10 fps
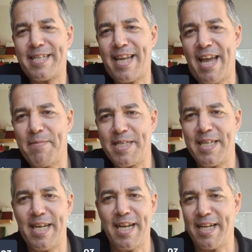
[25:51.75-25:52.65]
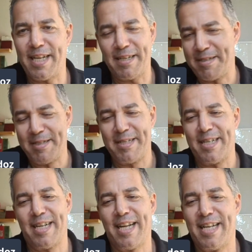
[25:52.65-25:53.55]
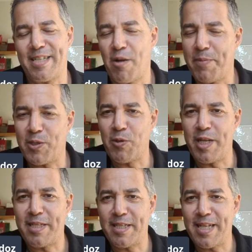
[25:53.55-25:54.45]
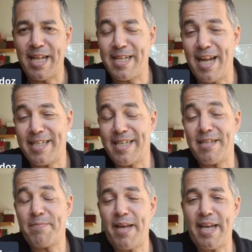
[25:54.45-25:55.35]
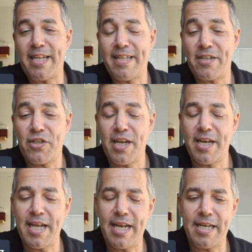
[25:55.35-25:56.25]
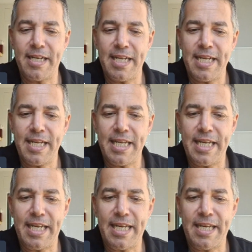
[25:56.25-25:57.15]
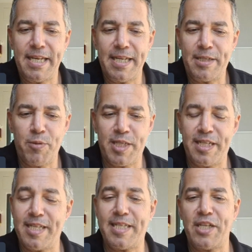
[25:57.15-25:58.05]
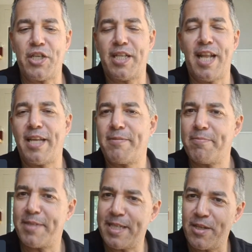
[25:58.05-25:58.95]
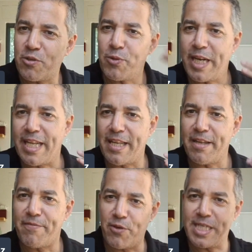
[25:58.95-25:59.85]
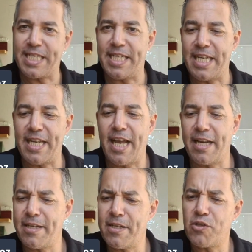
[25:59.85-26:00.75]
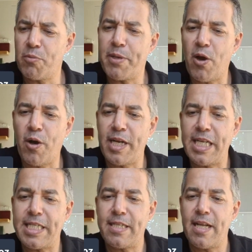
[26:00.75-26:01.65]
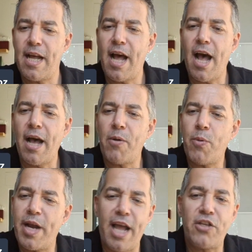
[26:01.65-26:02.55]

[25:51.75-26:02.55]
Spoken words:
came as an opportunity that I didn't pay any attention, and it was a decision that I didn't really foresee. And to be honest, when